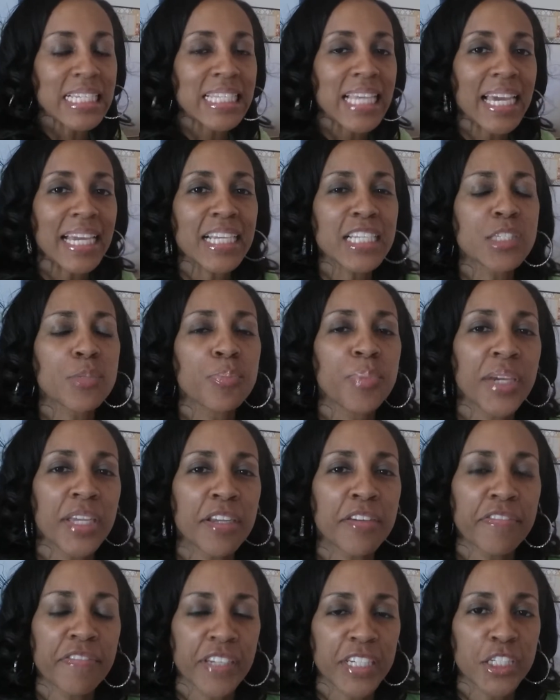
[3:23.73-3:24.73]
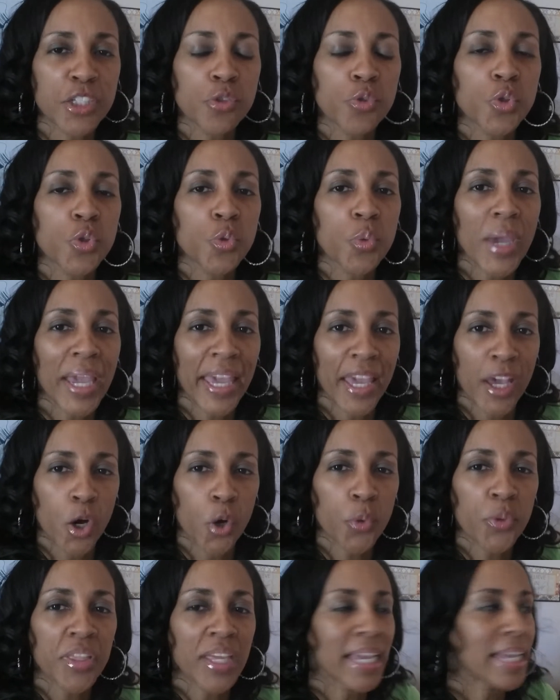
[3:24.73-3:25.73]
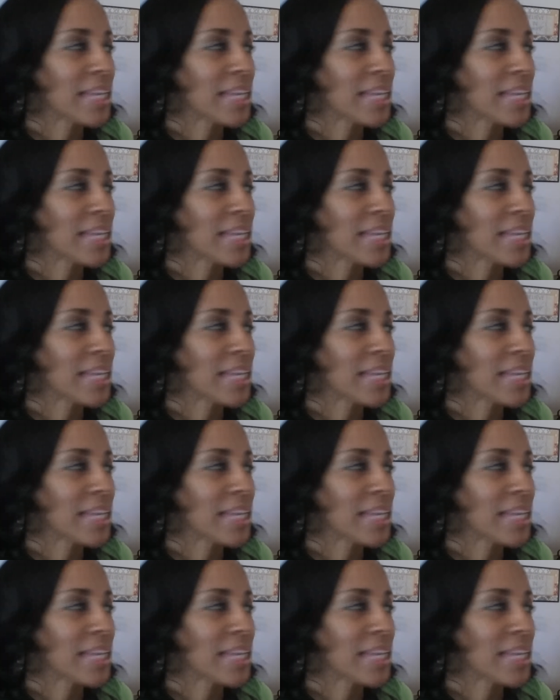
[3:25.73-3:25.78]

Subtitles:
is that it's beneficial to health